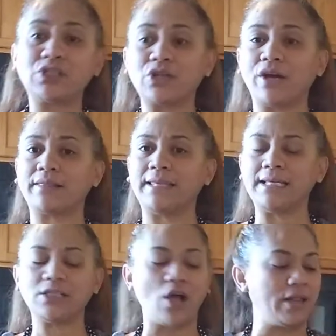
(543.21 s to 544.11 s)
start
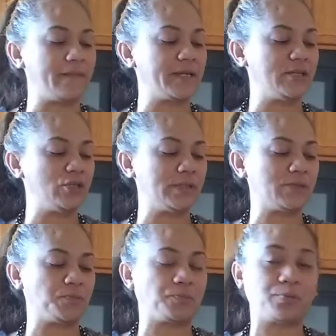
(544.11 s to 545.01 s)
things, all I'm gonna do
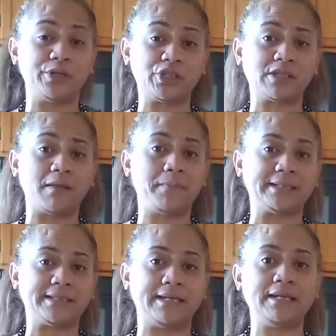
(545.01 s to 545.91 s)
is push the
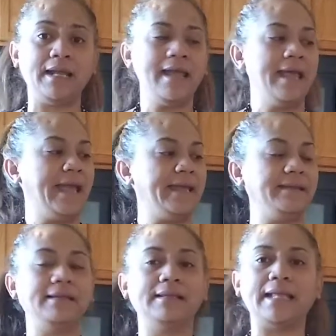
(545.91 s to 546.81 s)
button
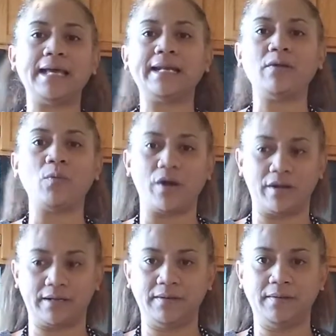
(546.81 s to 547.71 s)
and let it
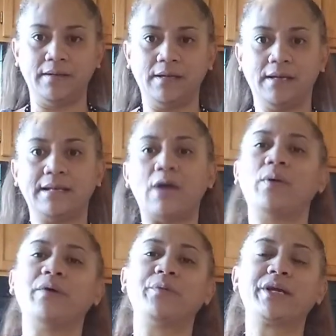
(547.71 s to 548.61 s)
work. Now
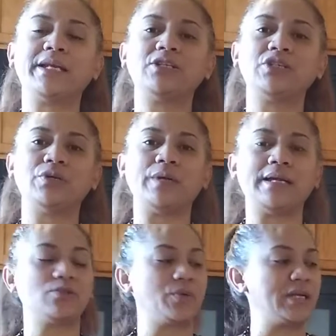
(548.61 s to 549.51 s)
what we're gonna do
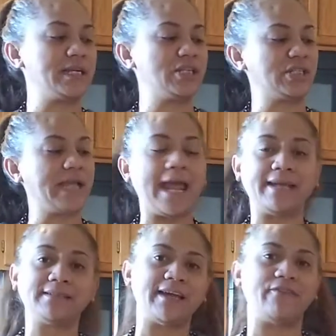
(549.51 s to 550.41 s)
is we're gonna just
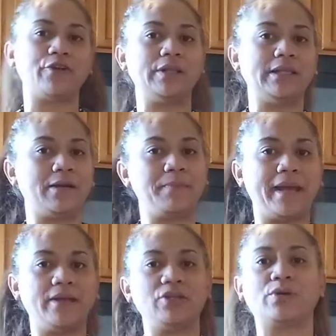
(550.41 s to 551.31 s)
hang tight for a little
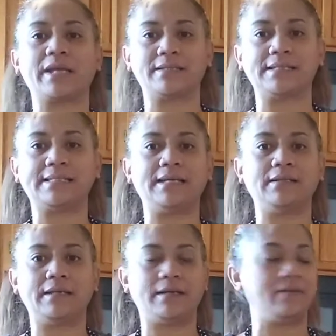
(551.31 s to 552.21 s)
bit. You'll get to see a
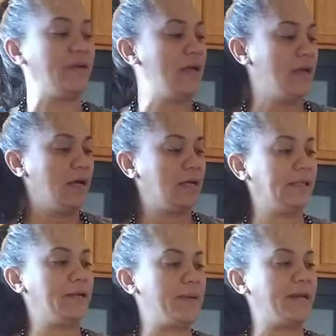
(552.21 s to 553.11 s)
little
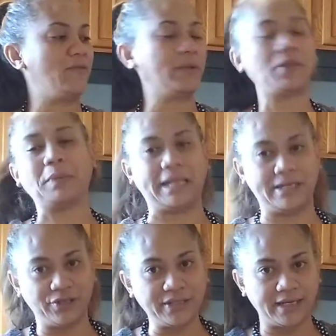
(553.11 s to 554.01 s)
bit of what the
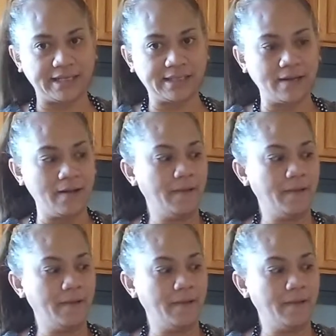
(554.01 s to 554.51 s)
blender does.